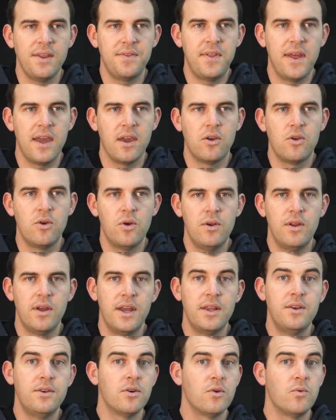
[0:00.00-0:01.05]
get that good
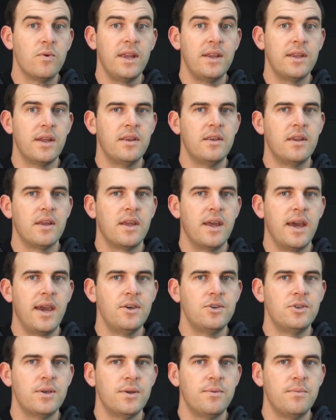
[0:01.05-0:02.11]
indirect
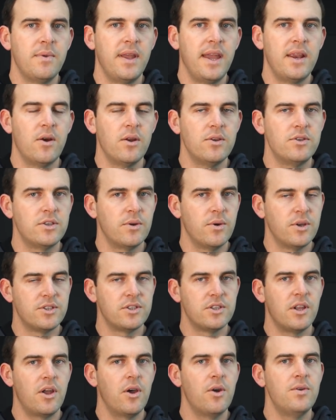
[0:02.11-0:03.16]
indication. And so I
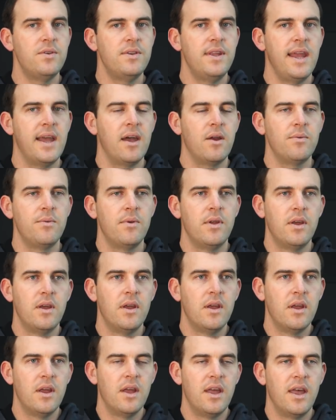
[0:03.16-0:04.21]
slowed down
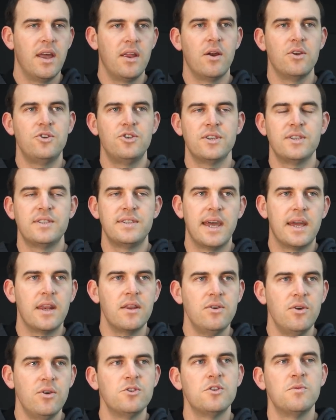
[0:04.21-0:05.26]
and I just
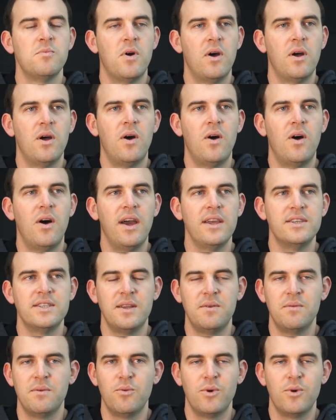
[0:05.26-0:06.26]
started using my eyes, and